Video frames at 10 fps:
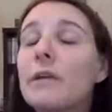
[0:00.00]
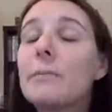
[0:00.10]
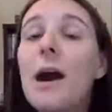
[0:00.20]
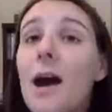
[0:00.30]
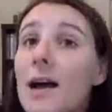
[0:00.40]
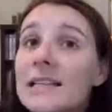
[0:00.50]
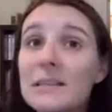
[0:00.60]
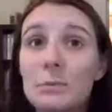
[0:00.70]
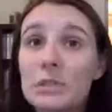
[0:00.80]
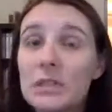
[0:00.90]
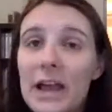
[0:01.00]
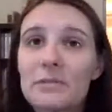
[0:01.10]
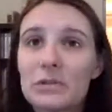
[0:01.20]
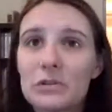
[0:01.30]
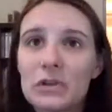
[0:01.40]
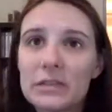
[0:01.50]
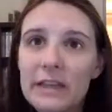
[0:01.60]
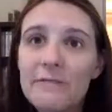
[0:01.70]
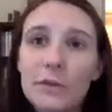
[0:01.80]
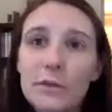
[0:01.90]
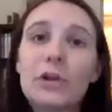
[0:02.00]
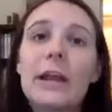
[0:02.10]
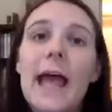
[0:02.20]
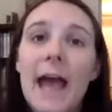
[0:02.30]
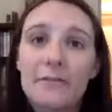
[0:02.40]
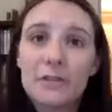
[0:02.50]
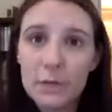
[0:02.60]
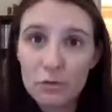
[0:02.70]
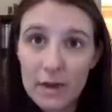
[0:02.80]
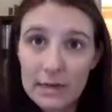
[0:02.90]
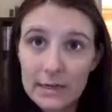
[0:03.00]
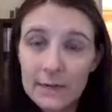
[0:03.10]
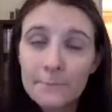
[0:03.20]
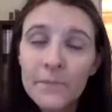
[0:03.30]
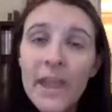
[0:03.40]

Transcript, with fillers: very possible times in your dog's life that they're going to have to be crated.